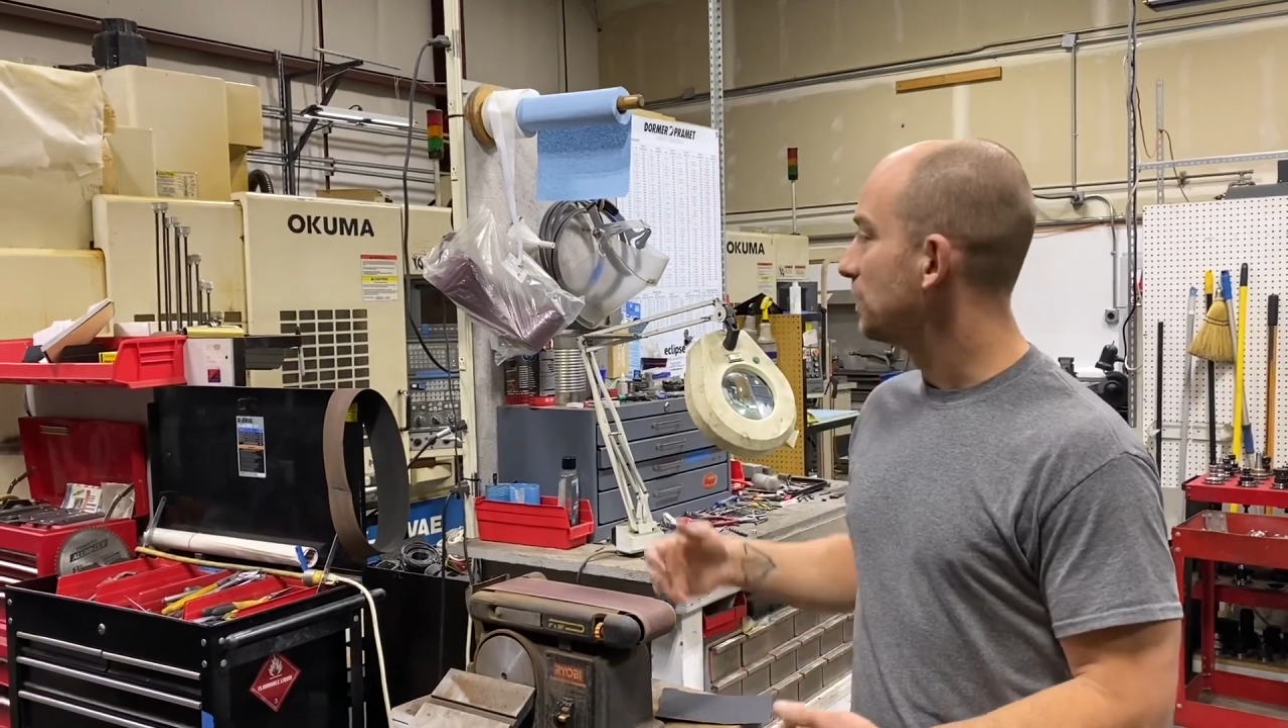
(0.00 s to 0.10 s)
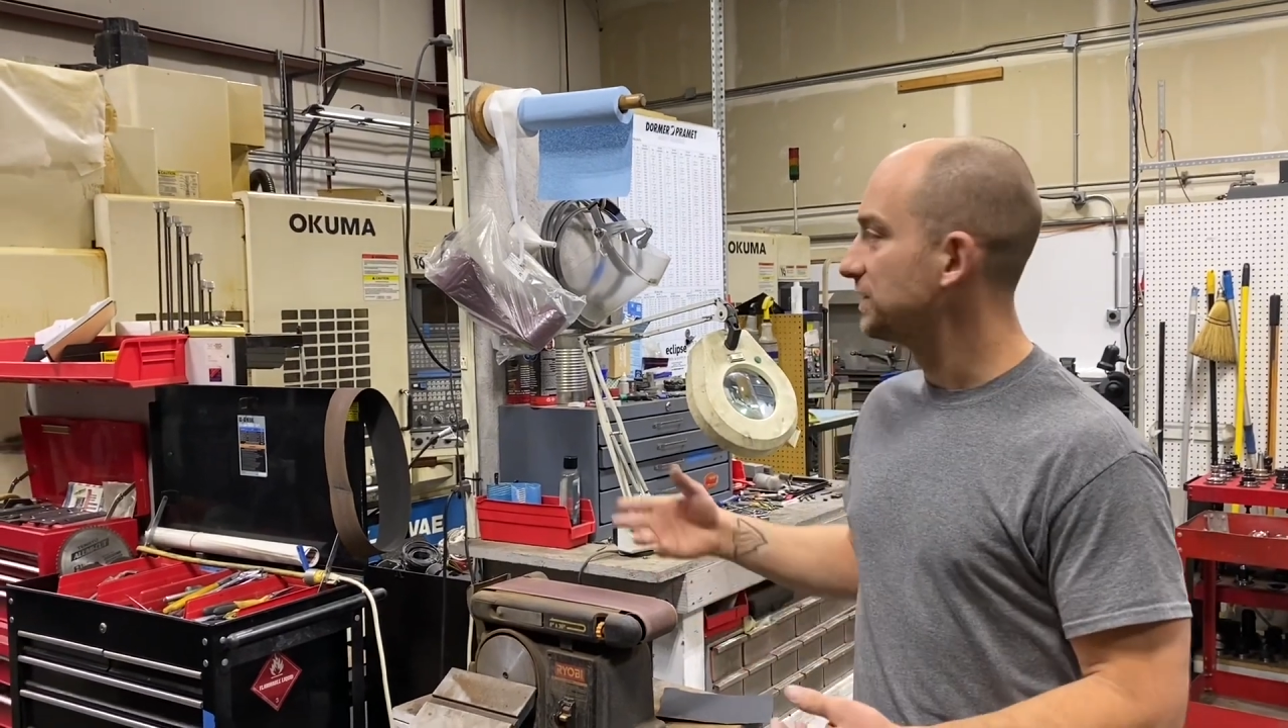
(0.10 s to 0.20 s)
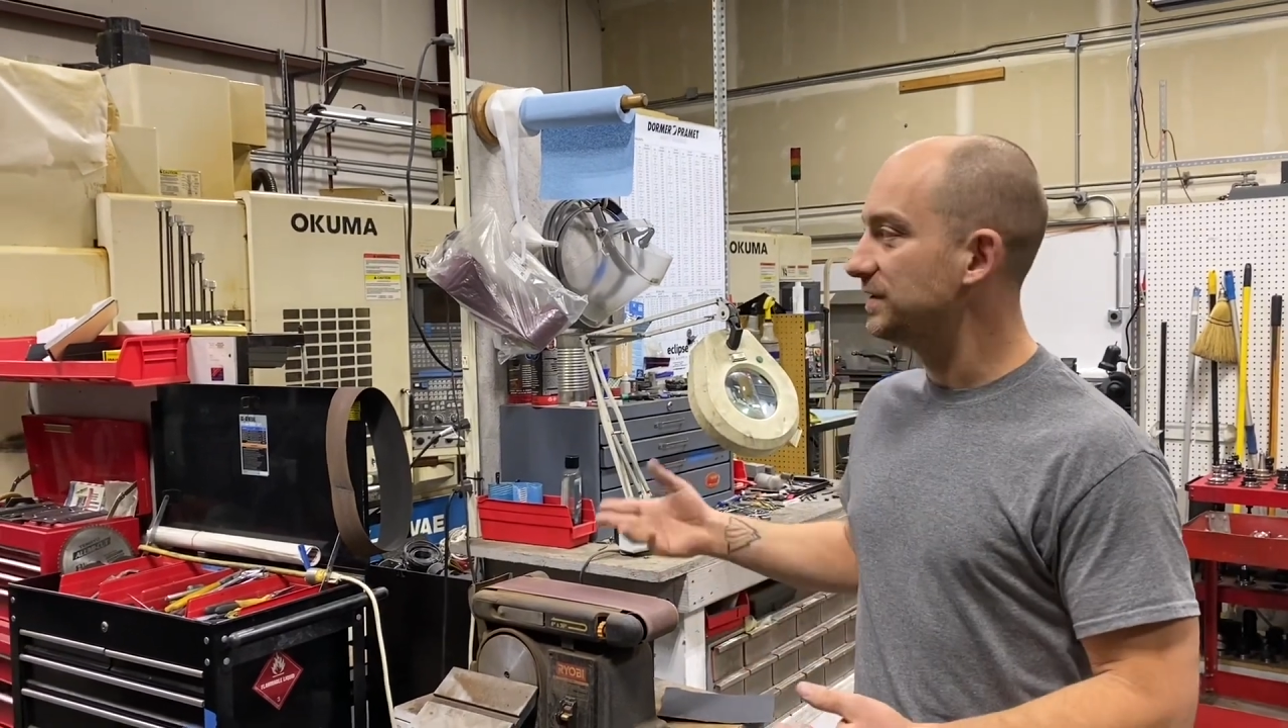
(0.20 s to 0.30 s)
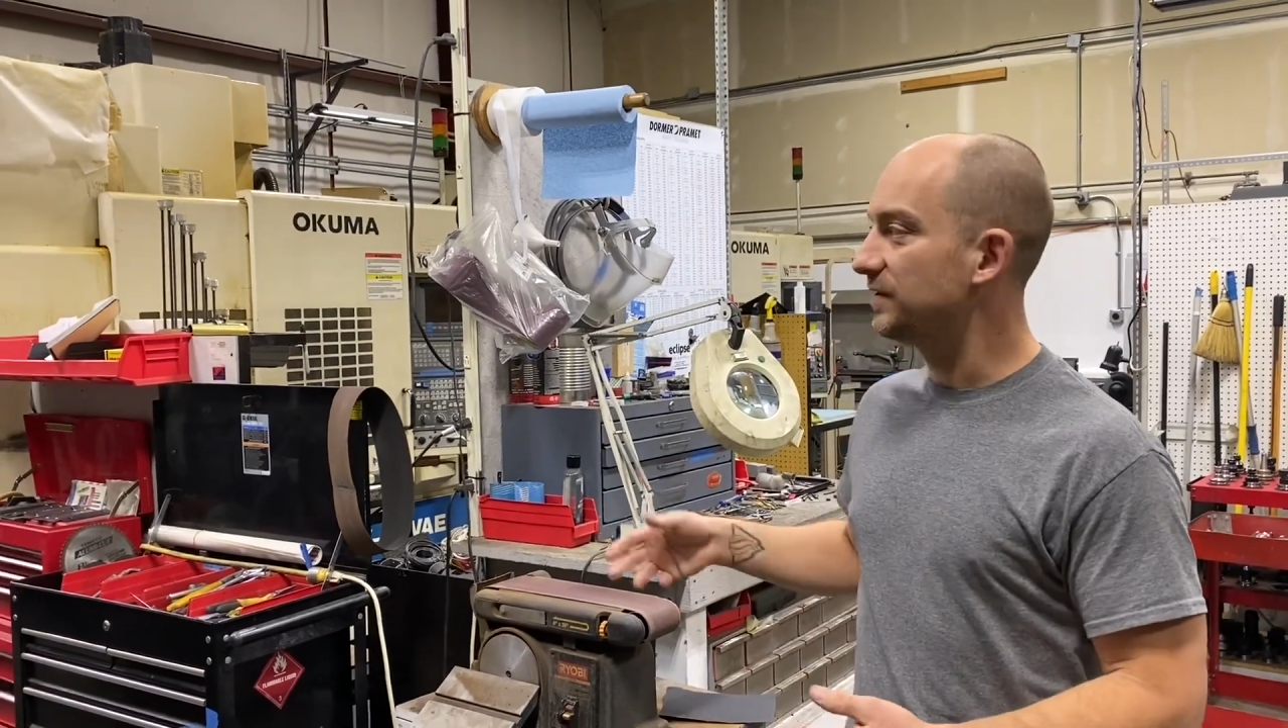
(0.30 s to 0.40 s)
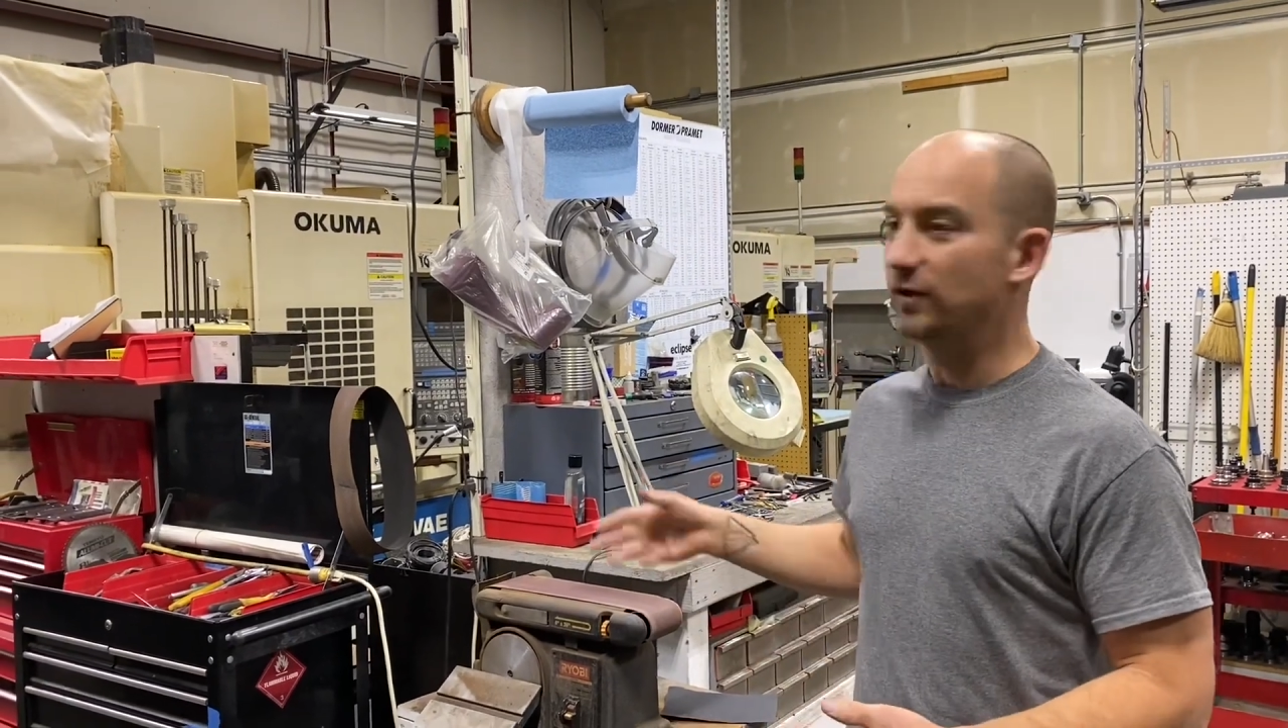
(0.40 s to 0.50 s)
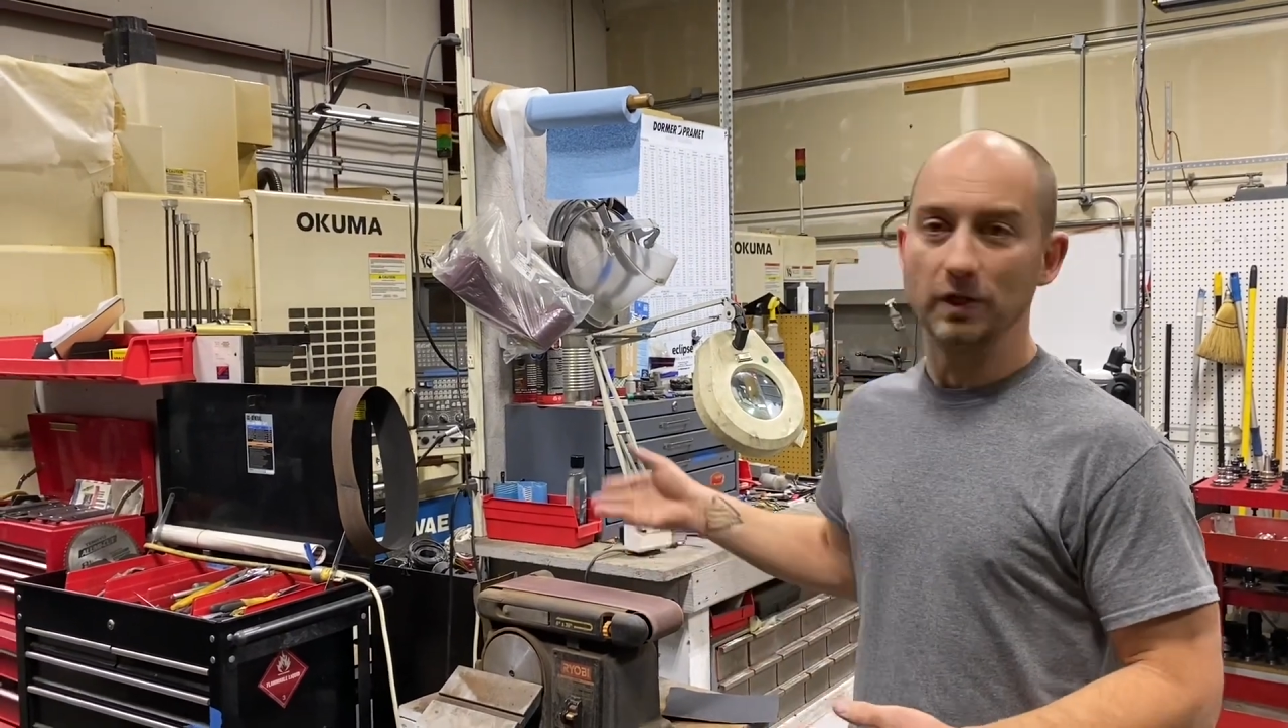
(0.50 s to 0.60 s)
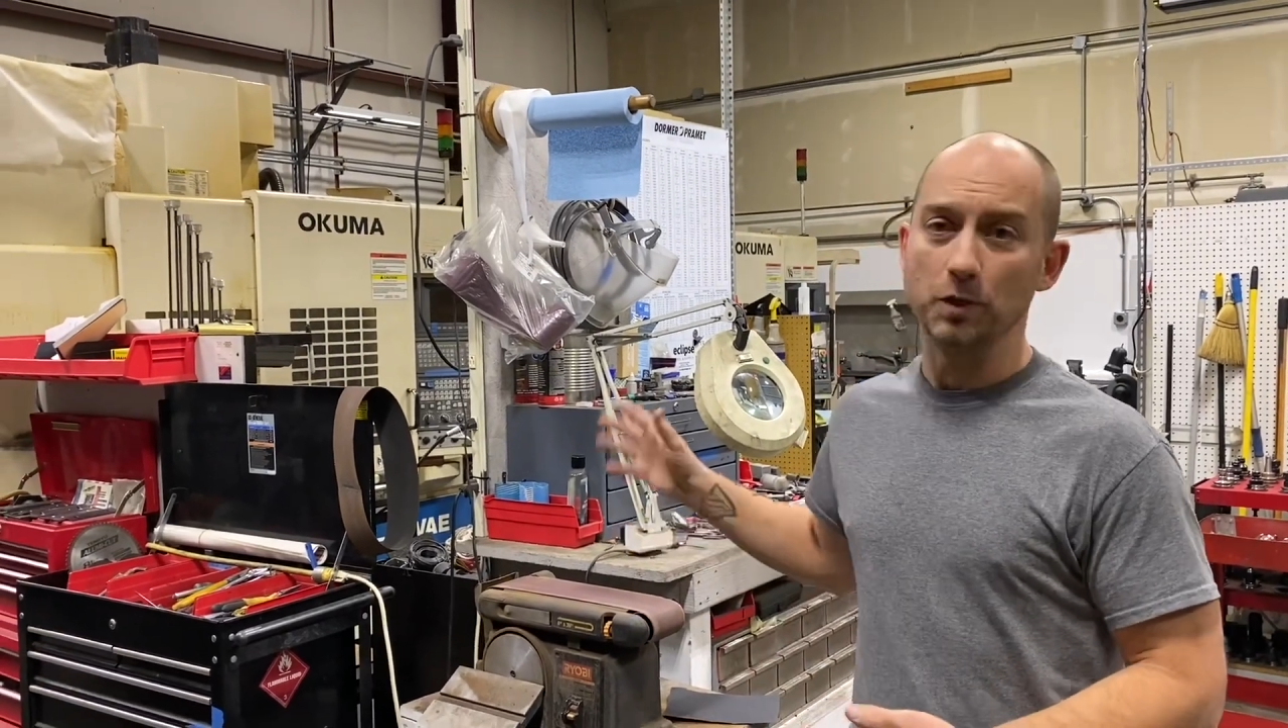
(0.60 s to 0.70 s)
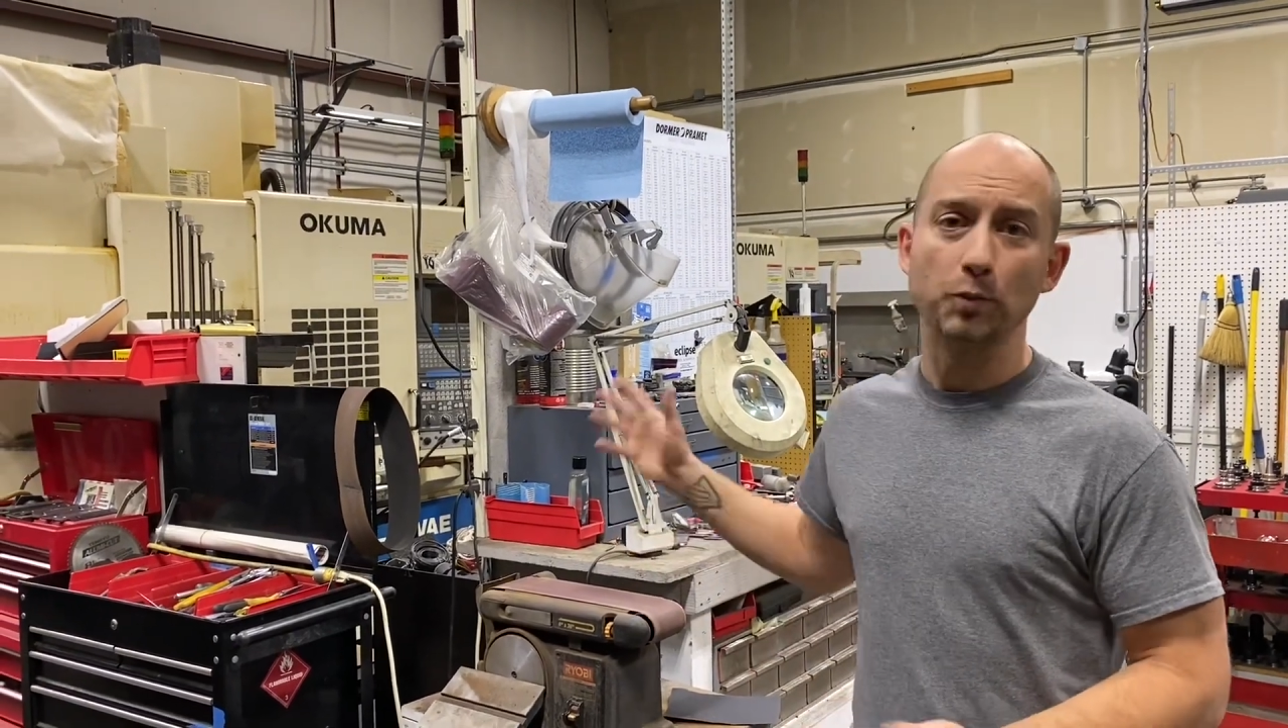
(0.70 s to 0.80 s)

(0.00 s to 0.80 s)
and different little